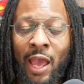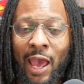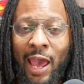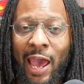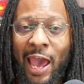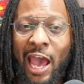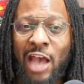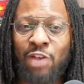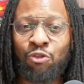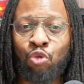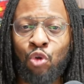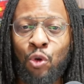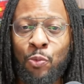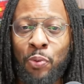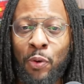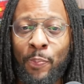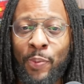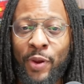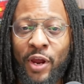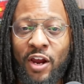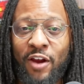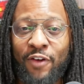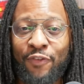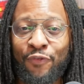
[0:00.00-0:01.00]
As we
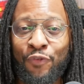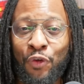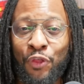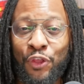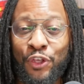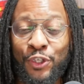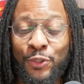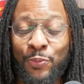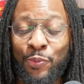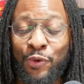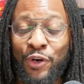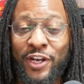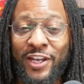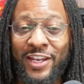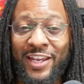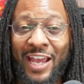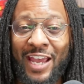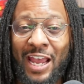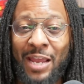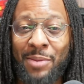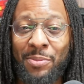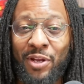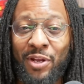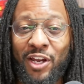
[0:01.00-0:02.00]
prepare for the spring
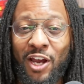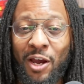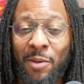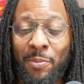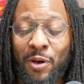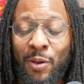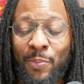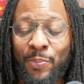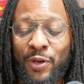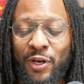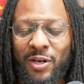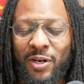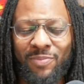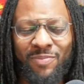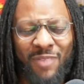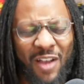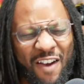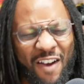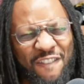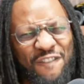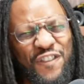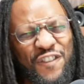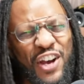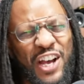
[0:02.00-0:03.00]
game to come up here,
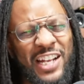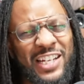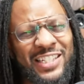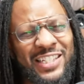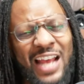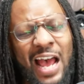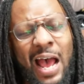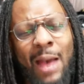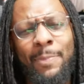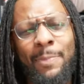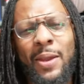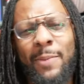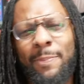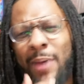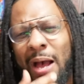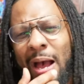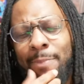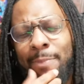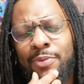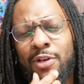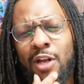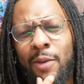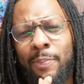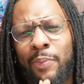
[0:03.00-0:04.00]
a fun topic
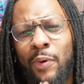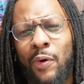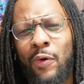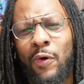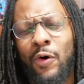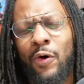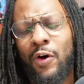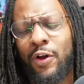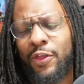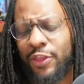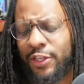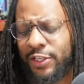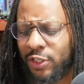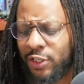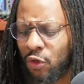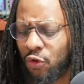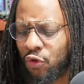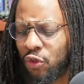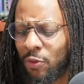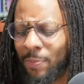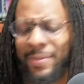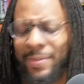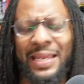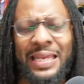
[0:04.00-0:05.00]
popped up on the
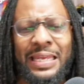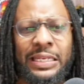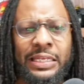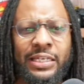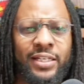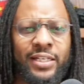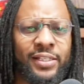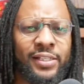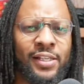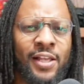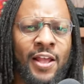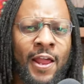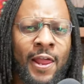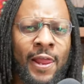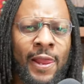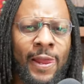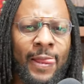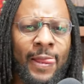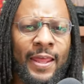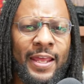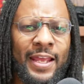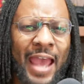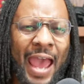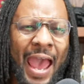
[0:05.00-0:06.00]
social medias.
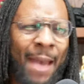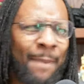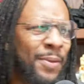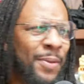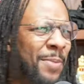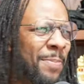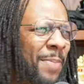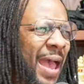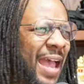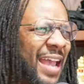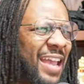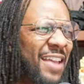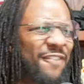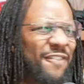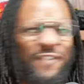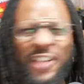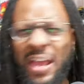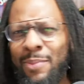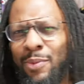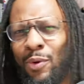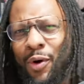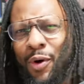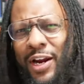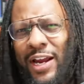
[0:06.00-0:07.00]
It happened back in
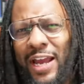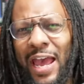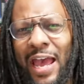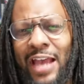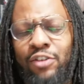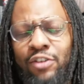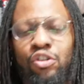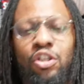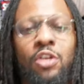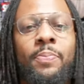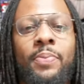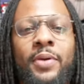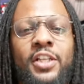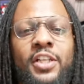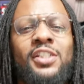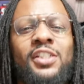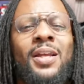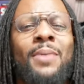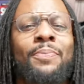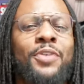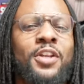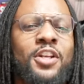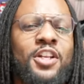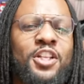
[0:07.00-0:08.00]
February, actually, but it's
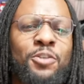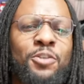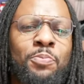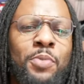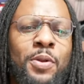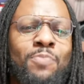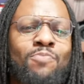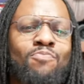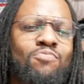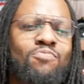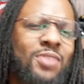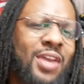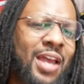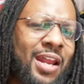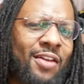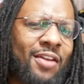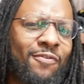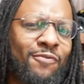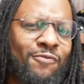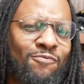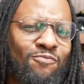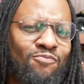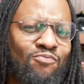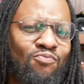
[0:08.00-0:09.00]
something that's been kind
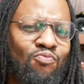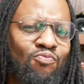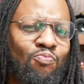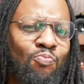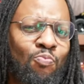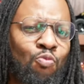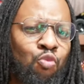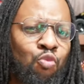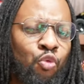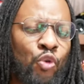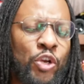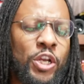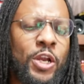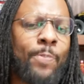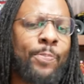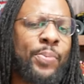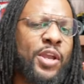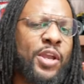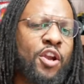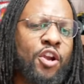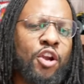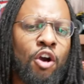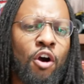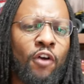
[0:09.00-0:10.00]
of
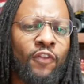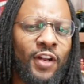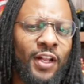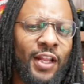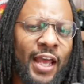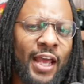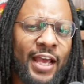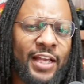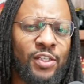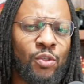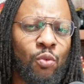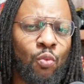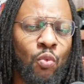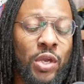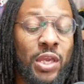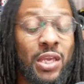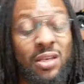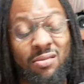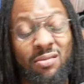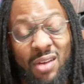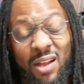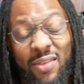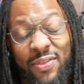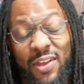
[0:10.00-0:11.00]
reappearing over the last
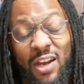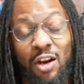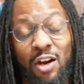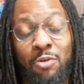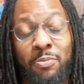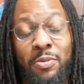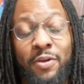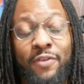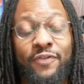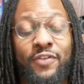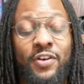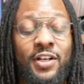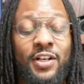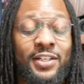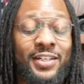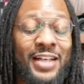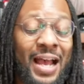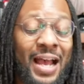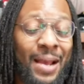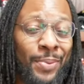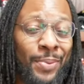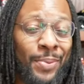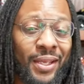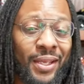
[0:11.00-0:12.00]
week. I thought it would be a fun
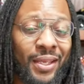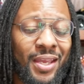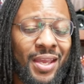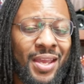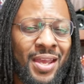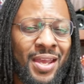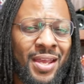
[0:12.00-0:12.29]
topic.